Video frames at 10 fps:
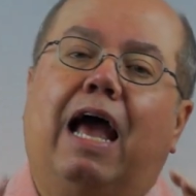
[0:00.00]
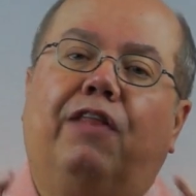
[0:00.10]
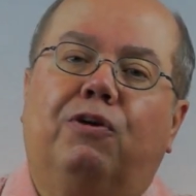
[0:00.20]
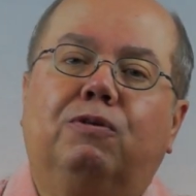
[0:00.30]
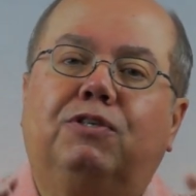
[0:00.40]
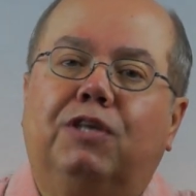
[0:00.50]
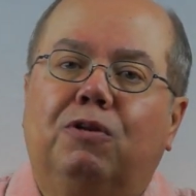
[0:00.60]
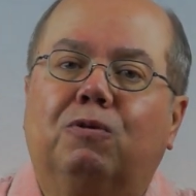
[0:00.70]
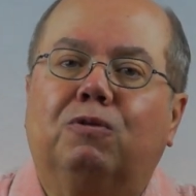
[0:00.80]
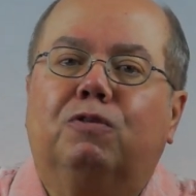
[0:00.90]
And those
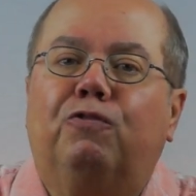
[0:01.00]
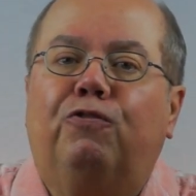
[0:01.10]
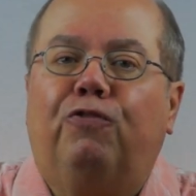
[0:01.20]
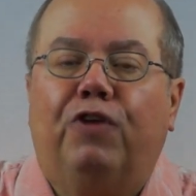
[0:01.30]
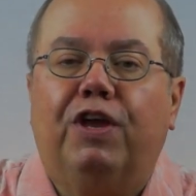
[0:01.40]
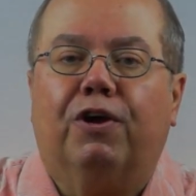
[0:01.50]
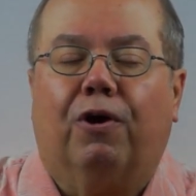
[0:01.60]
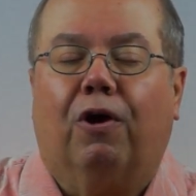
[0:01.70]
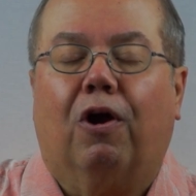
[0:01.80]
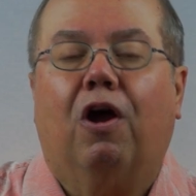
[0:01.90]
signals of
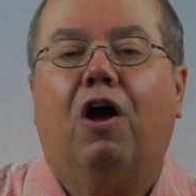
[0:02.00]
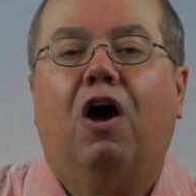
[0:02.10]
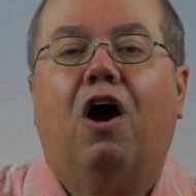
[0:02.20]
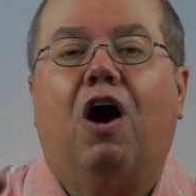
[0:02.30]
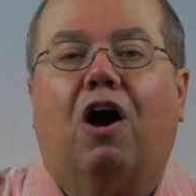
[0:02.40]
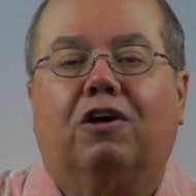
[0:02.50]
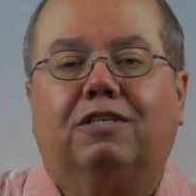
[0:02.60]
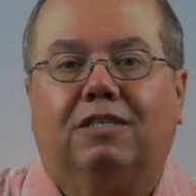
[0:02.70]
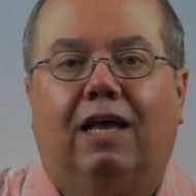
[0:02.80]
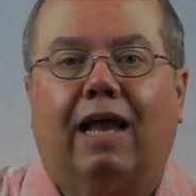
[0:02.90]
fear are
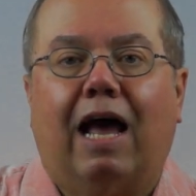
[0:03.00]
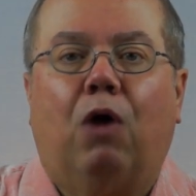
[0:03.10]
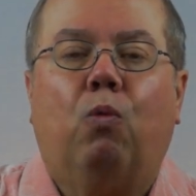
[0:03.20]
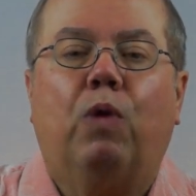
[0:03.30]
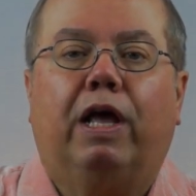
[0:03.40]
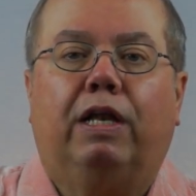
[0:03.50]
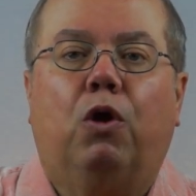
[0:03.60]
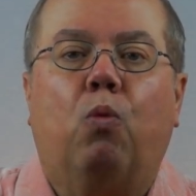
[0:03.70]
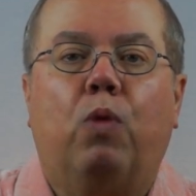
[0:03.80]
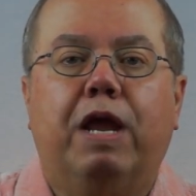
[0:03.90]
sent out
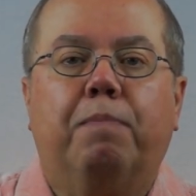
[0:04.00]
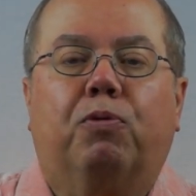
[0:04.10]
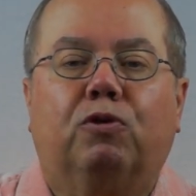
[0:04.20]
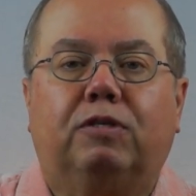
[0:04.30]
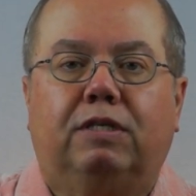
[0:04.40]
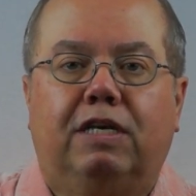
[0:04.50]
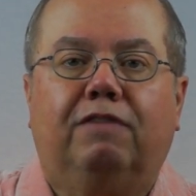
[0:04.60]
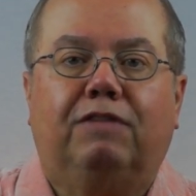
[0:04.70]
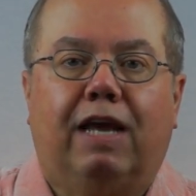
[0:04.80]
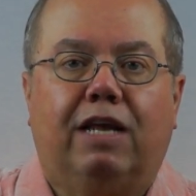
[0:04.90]
when we
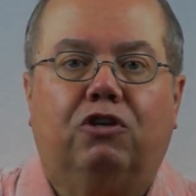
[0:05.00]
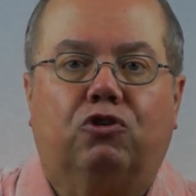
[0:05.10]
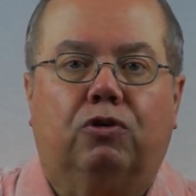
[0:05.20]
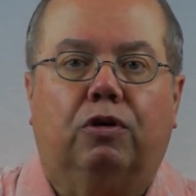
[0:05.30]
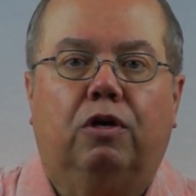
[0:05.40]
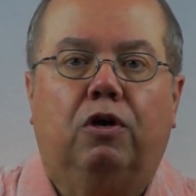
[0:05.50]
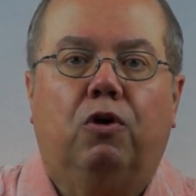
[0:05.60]
perceive danger.